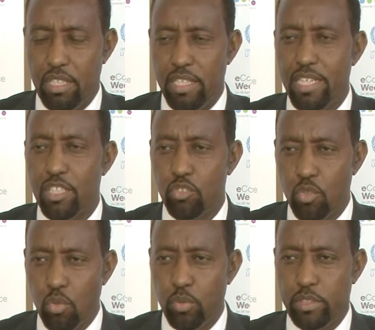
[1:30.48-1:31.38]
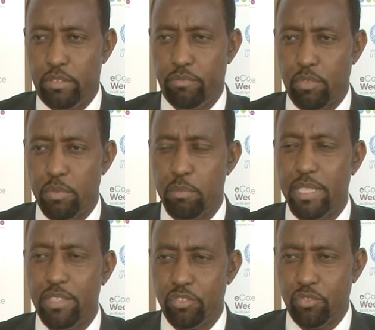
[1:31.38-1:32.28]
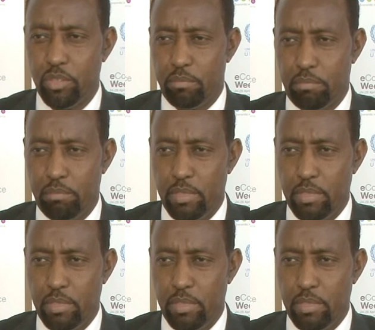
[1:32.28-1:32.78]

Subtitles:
They're excluded from the mainstream